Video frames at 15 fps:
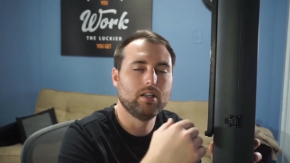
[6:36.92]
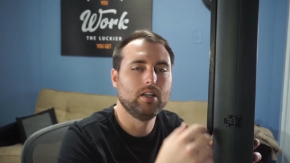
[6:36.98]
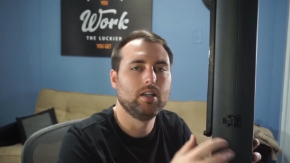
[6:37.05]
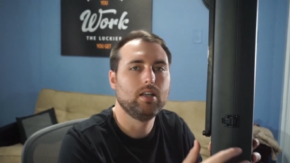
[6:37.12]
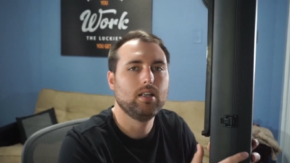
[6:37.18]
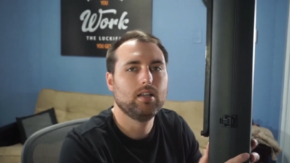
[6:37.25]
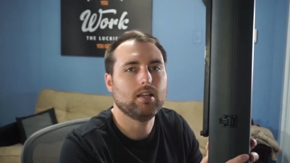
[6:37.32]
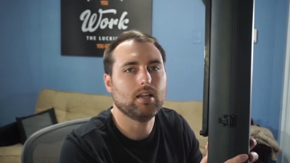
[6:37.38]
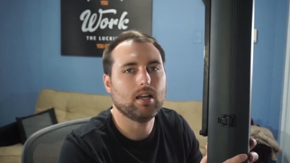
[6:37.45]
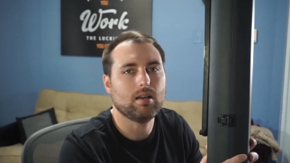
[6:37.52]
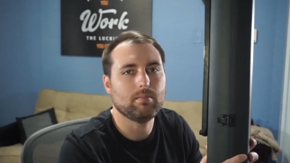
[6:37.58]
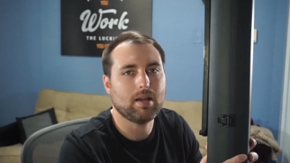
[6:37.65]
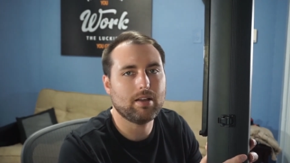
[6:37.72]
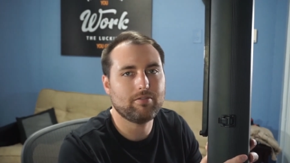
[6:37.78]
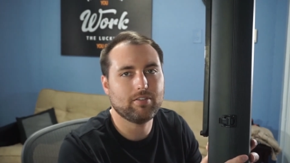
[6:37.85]

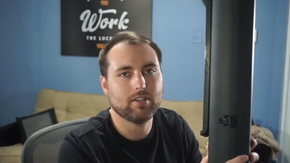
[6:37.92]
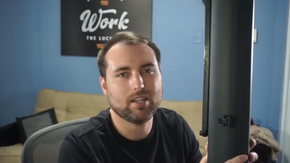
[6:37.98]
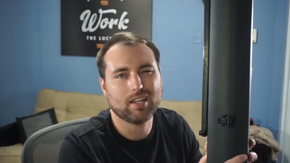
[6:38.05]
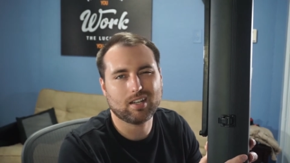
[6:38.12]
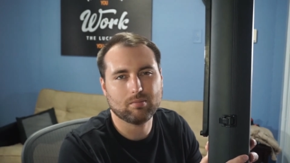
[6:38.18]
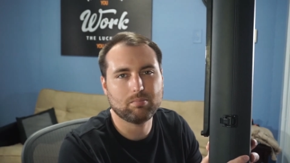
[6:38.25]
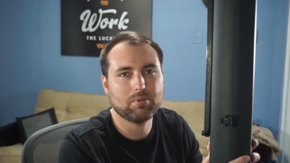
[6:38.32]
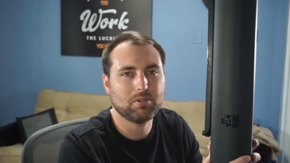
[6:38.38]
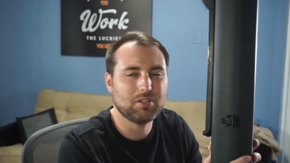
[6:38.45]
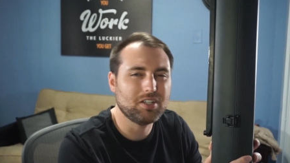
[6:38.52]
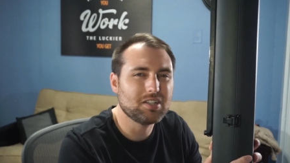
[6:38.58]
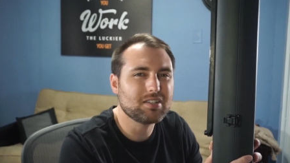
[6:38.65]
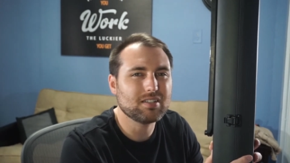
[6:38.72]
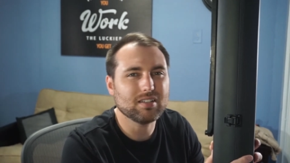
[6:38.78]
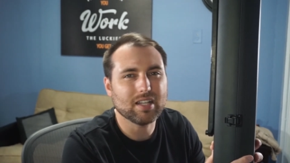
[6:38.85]
I feel like a pretty
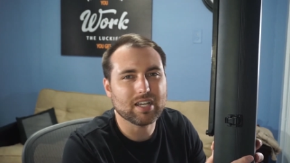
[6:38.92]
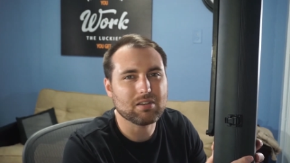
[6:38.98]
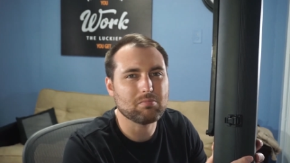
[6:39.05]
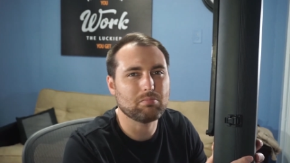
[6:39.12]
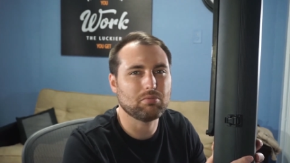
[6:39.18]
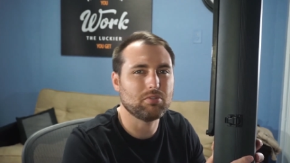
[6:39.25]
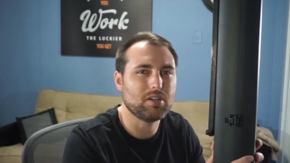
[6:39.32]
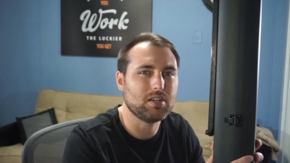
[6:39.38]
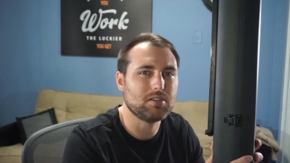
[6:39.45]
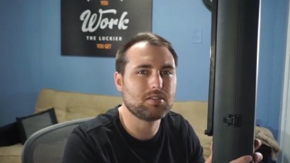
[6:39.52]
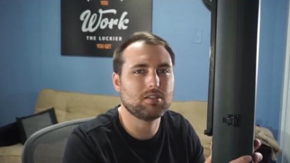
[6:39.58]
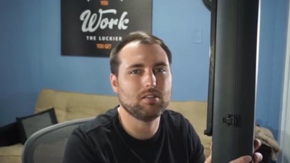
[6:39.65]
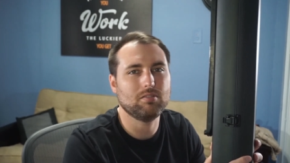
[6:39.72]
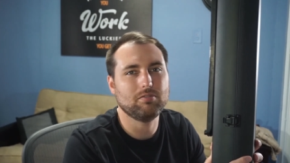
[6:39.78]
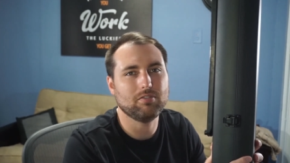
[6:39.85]
slight breeze
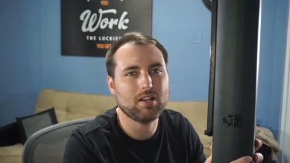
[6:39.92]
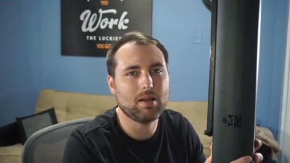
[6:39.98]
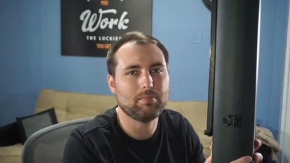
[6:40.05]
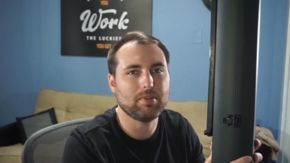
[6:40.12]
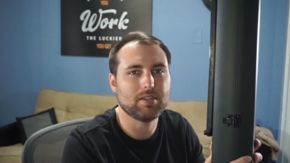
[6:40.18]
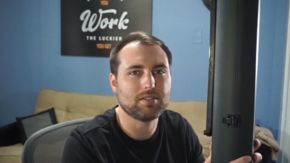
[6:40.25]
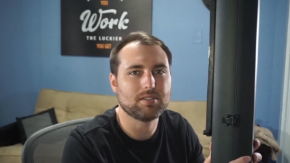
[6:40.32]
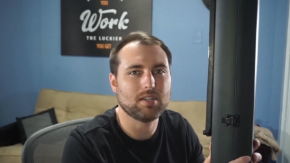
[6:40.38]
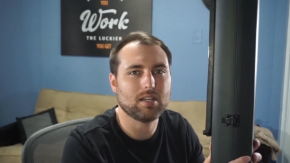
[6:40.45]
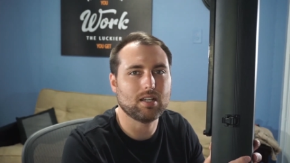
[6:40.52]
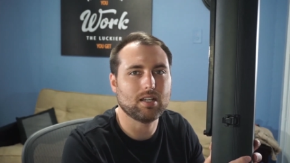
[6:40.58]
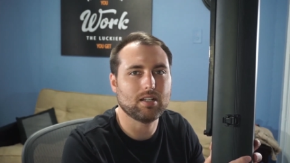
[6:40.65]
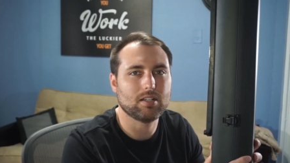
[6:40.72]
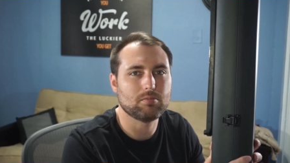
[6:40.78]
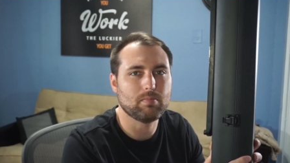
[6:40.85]
could flop this thing on
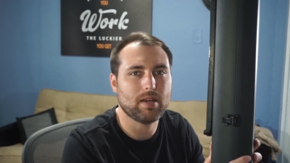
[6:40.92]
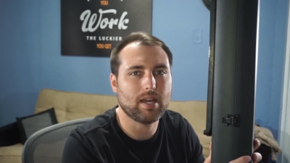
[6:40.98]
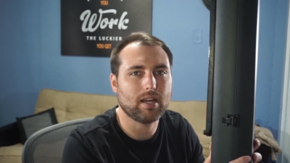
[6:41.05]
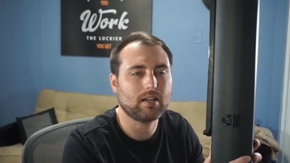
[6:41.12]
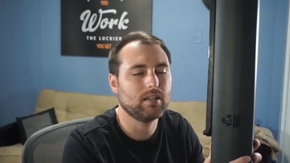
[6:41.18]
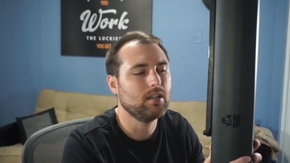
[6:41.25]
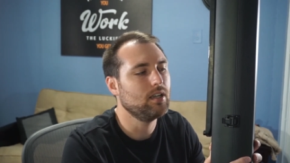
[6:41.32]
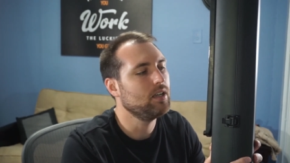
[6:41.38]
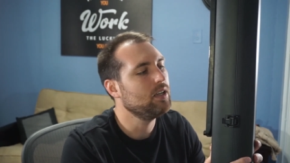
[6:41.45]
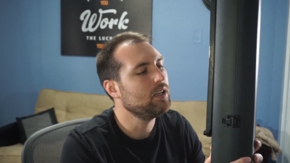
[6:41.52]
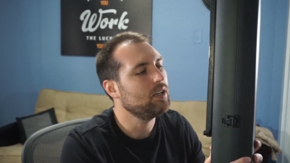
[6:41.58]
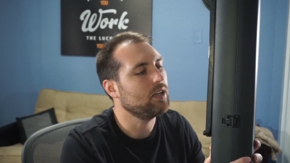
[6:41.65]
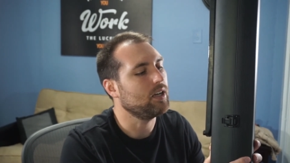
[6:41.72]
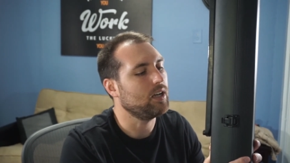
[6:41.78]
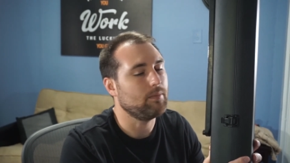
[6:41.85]
its back
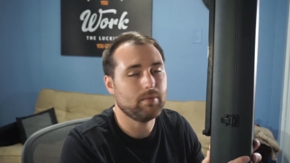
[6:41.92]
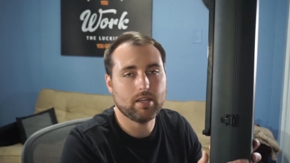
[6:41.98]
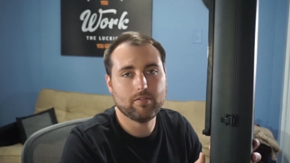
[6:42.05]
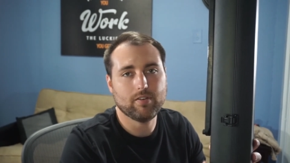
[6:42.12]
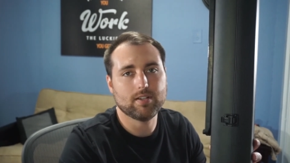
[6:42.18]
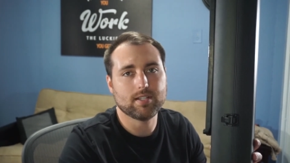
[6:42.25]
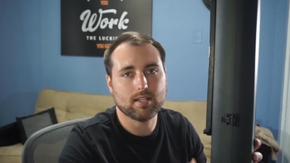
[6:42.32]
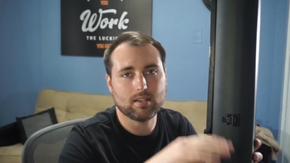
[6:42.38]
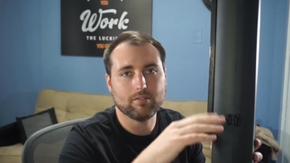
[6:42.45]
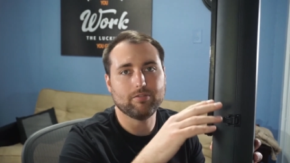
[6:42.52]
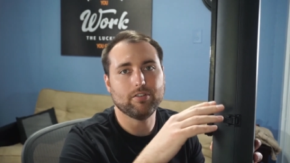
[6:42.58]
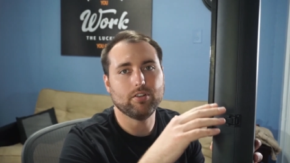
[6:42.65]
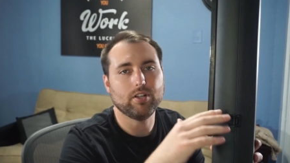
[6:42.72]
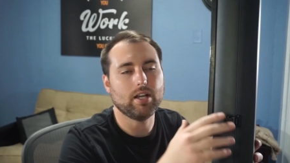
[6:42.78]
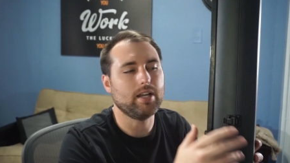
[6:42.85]
if it's at the
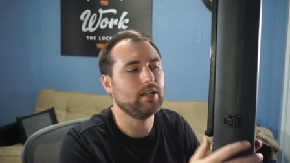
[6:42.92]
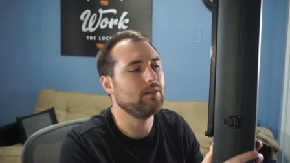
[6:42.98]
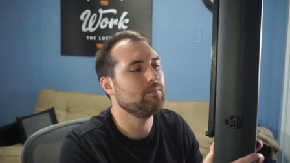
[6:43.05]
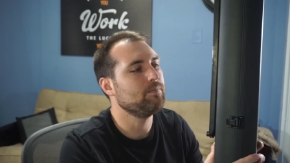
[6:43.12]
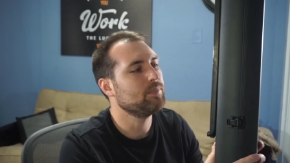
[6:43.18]
full height.